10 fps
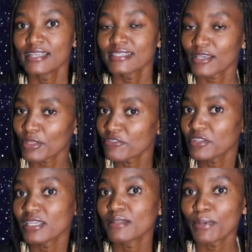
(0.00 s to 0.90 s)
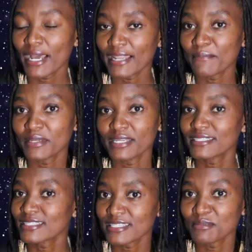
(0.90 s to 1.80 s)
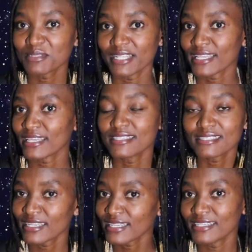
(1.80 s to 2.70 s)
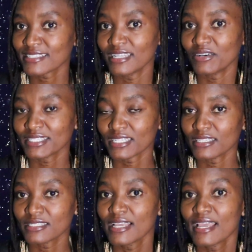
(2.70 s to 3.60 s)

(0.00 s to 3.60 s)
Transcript: South African Parliament seems like a circus nowadays.